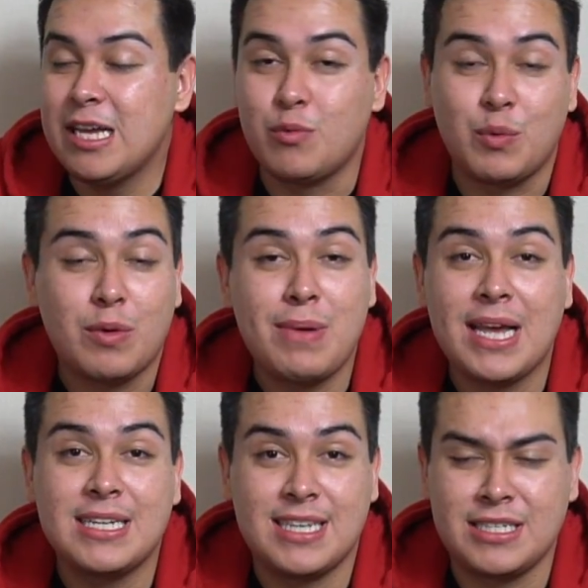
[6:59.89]
We weren't
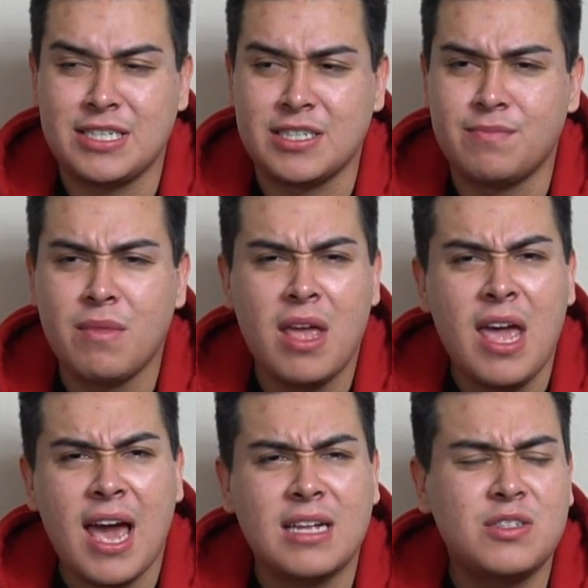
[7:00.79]
paying attention.
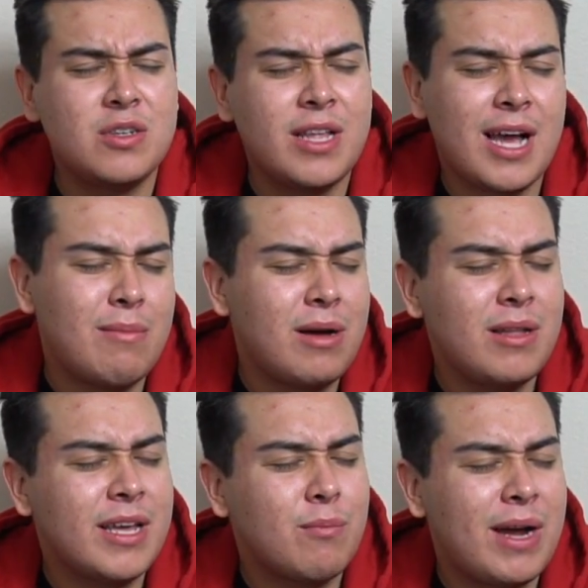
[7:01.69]
And so like I'm all
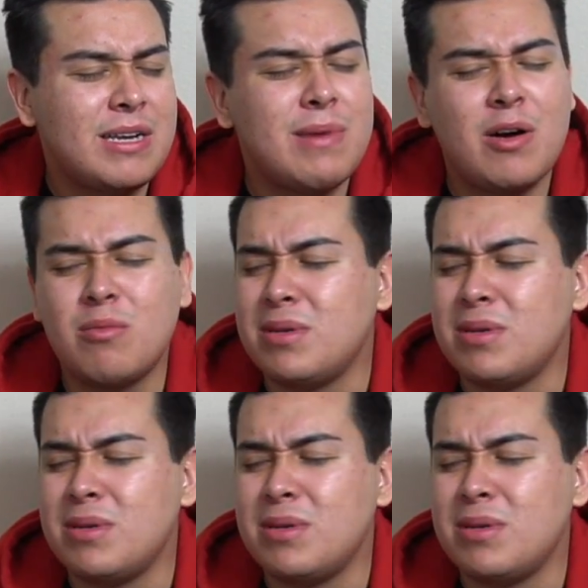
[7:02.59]
like minding my own